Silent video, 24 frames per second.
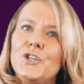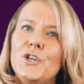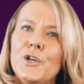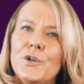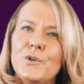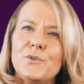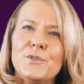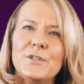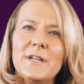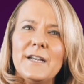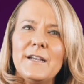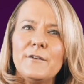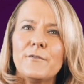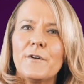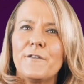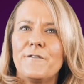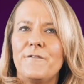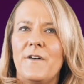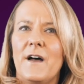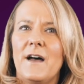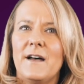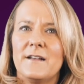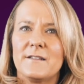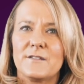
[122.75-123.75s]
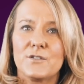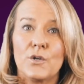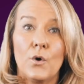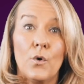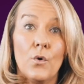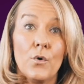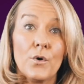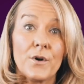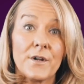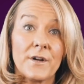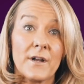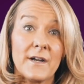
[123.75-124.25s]
usually refers to
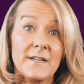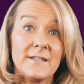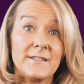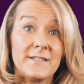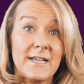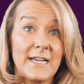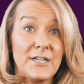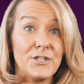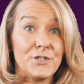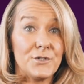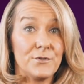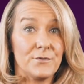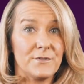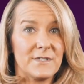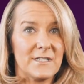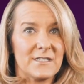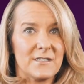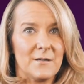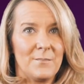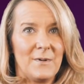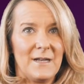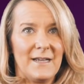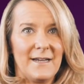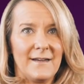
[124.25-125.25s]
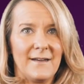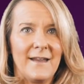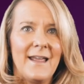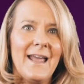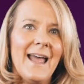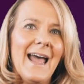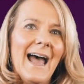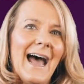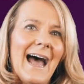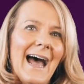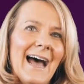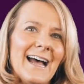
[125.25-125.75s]
organisational discipline
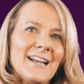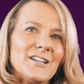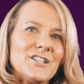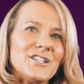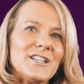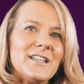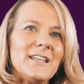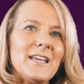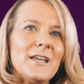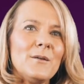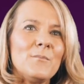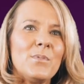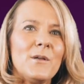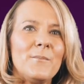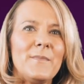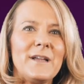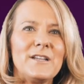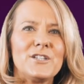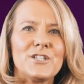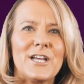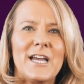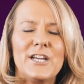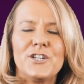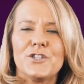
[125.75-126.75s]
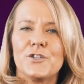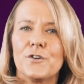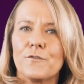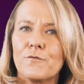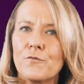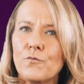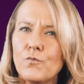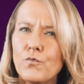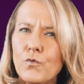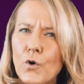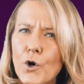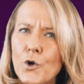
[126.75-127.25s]
and to the implementation
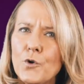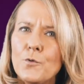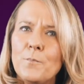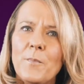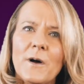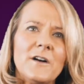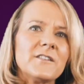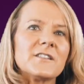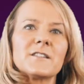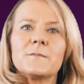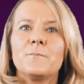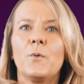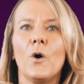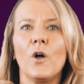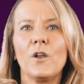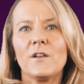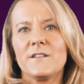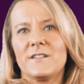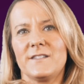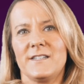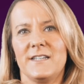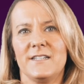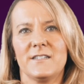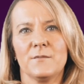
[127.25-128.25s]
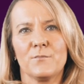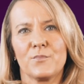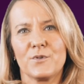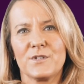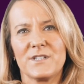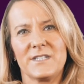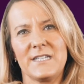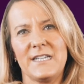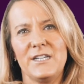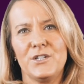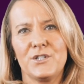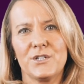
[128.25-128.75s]
of robust policies and
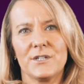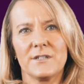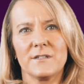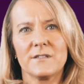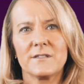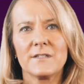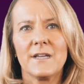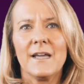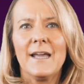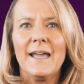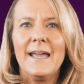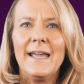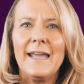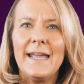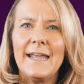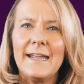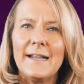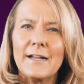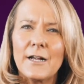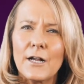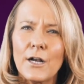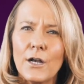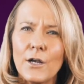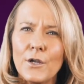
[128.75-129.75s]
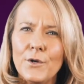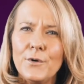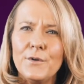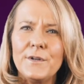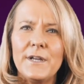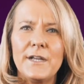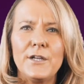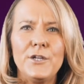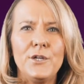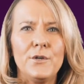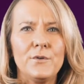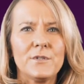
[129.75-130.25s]
procedures,
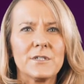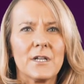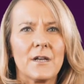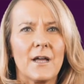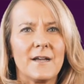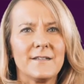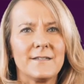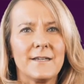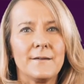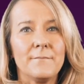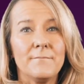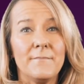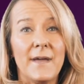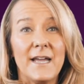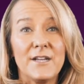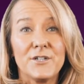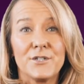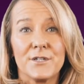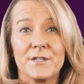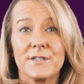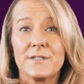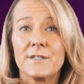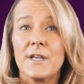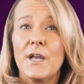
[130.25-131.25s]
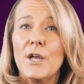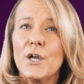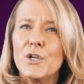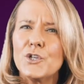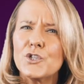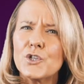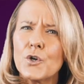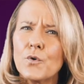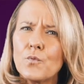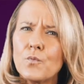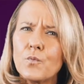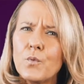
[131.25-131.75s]
including utilising measures
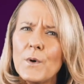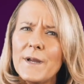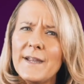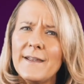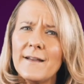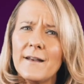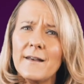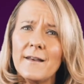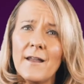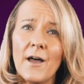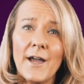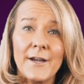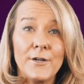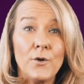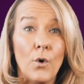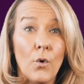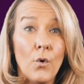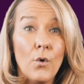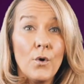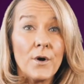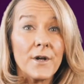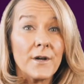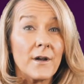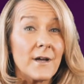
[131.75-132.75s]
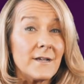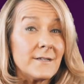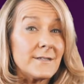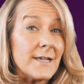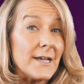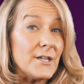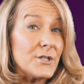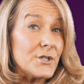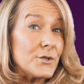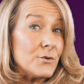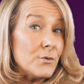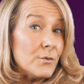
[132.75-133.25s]
to realign
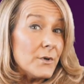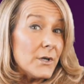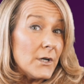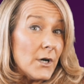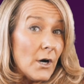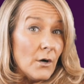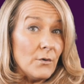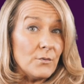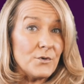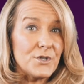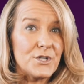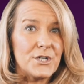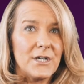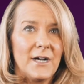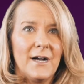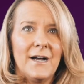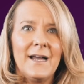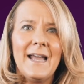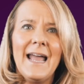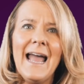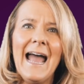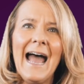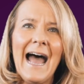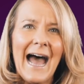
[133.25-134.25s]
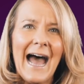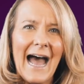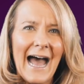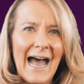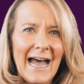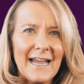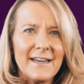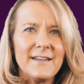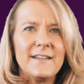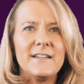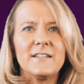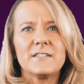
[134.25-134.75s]
organisational culture
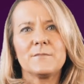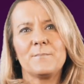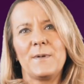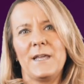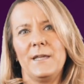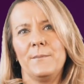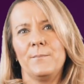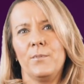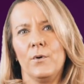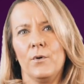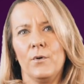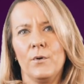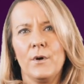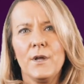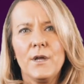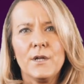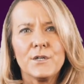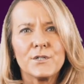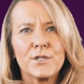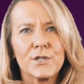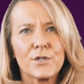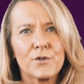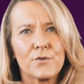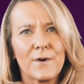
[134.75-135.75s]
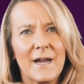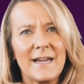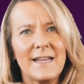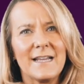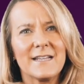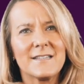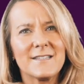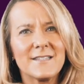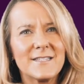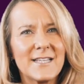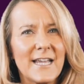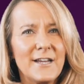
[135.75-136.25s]
and its people to create
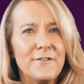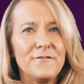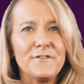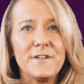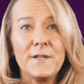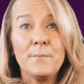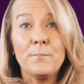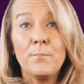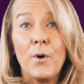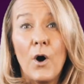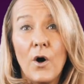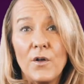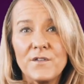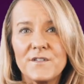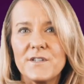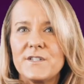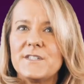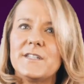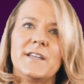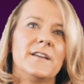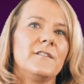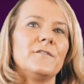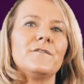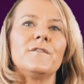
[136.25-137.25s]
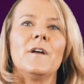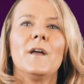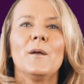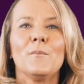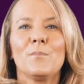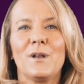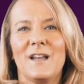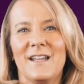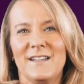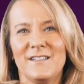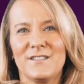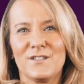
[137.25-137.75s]
a safety positive
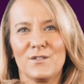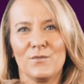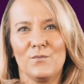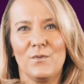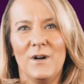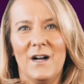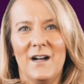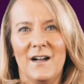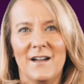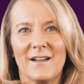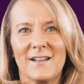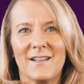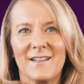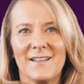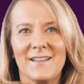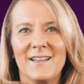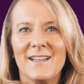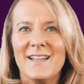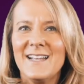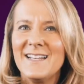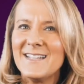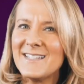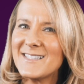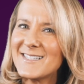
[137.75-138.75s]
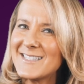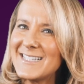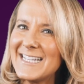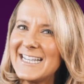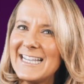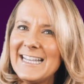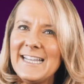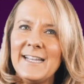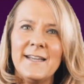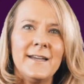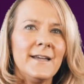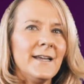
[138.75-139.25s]
place to work.
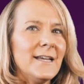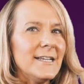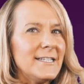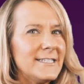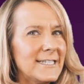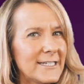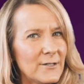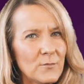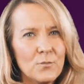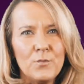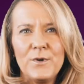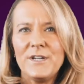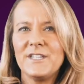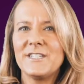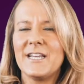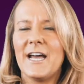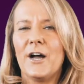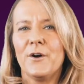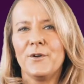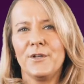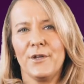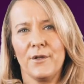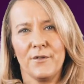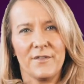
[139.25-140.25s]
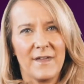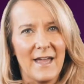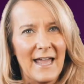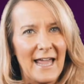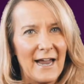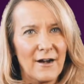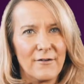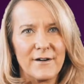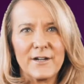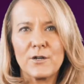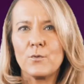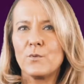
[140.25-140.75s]
See, didn't we tell you that
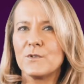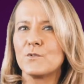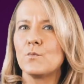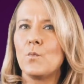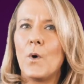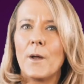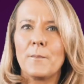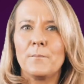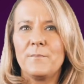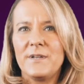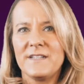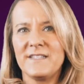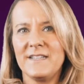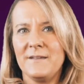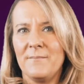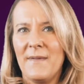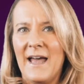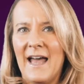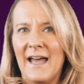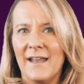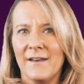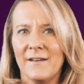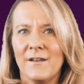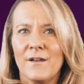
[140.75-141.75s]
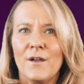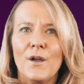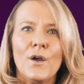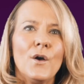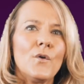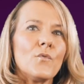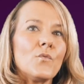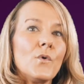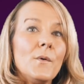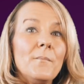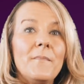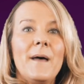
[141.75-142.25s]
Eric was one busy man?
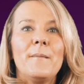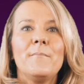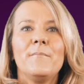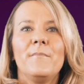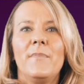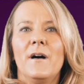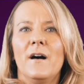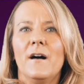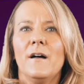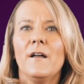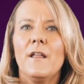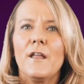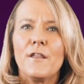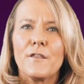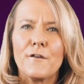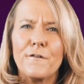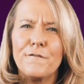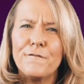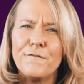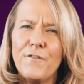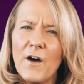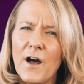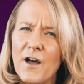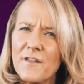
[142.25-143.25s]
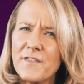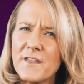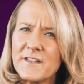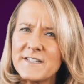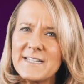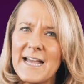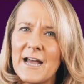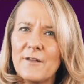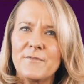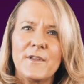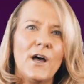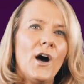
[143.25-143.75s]
Remember, the further
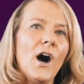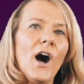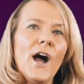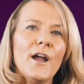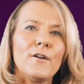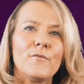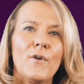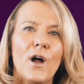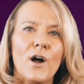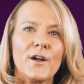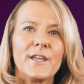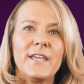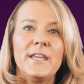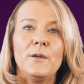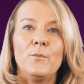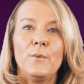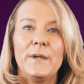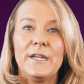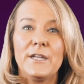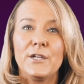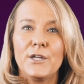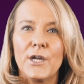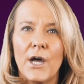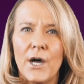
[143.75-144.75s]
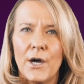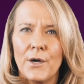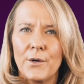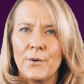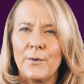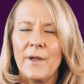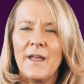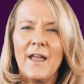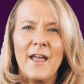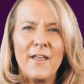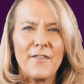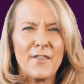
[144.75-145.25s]
down the hierarchy we
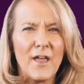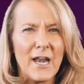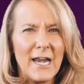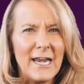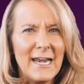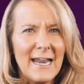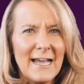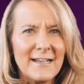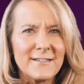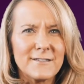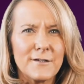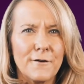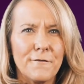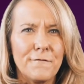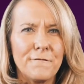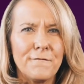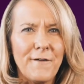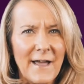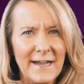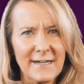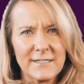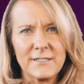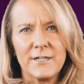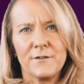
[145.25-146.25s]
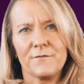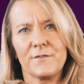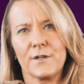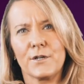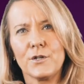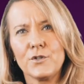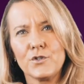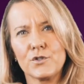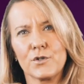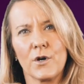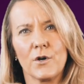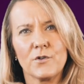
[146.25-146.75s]
go, the less effective the
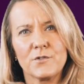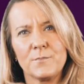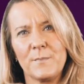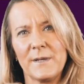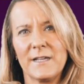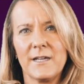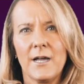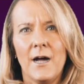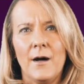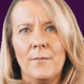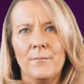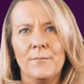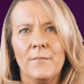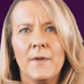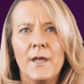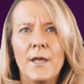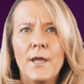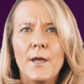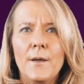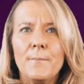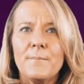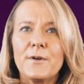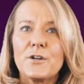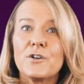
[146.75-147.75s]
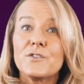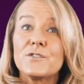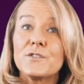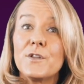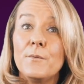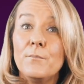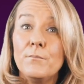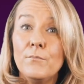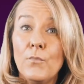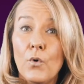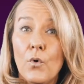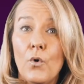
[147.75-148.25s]
controls become, because
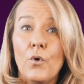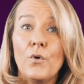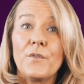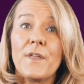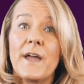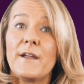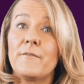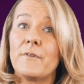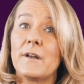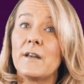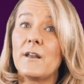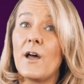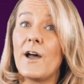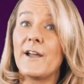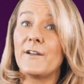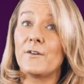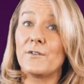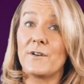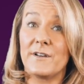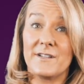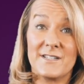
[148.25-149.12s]
the more they rely on